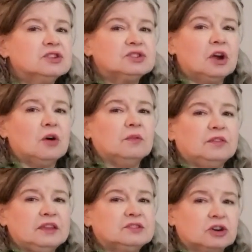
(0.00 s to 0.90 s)
So
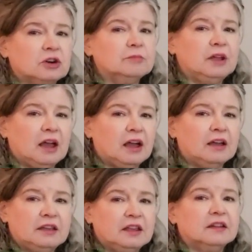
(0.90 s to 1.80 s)
the term
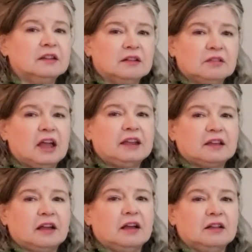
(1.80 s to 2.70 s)
in
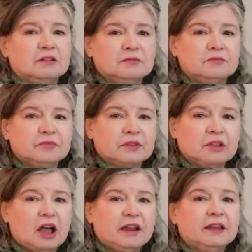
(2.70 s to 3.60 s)
like a
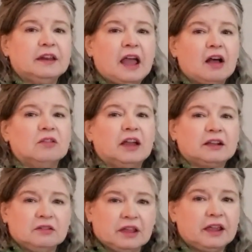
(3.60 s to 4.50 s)
lion, out like
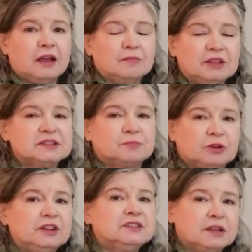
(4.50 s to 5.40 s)
a lamb is
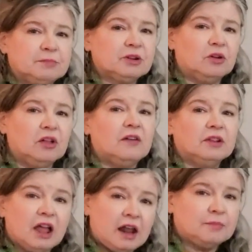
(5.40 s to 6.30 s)
pretty typical of a
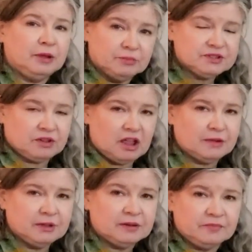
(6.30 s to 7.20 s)
lot of people's
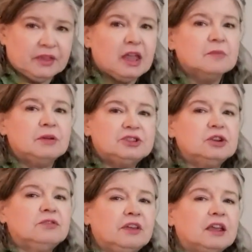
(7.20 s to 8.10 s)
climate. But
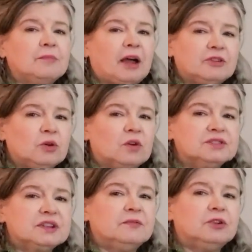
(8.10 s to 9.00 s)
do think about
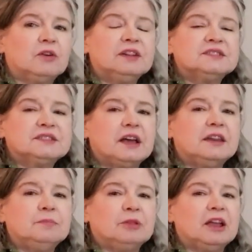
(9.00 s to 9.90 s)
yours. If you're in a
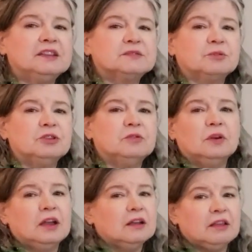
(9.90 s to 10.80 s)
sunny place where
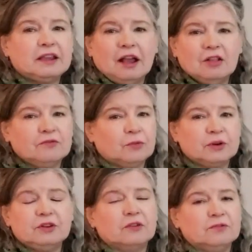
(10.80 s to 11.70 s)
you, like
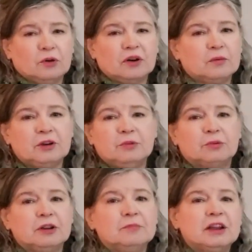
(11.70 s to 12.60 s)
California or Florida, where you
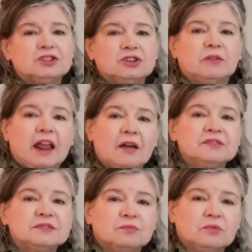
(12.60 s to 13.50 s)
pretty much don't have
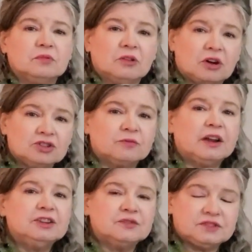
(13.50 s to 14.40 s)
as large a
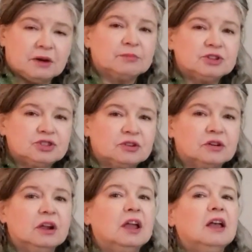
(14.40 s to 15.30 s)
range of temperature,